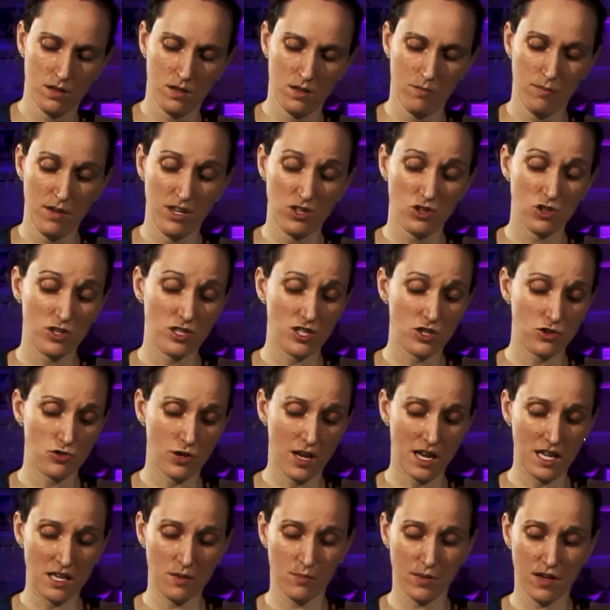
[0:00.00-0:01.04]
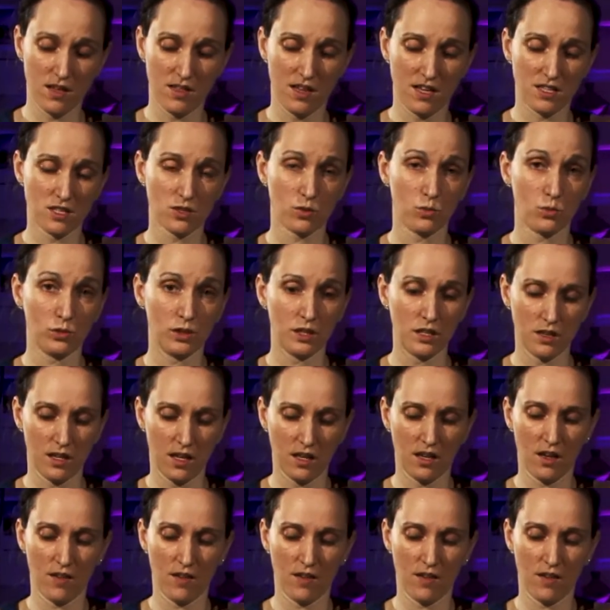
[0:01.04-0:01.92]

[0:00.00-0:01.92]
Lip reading: Make sure it's a dry bit, that's the only thing.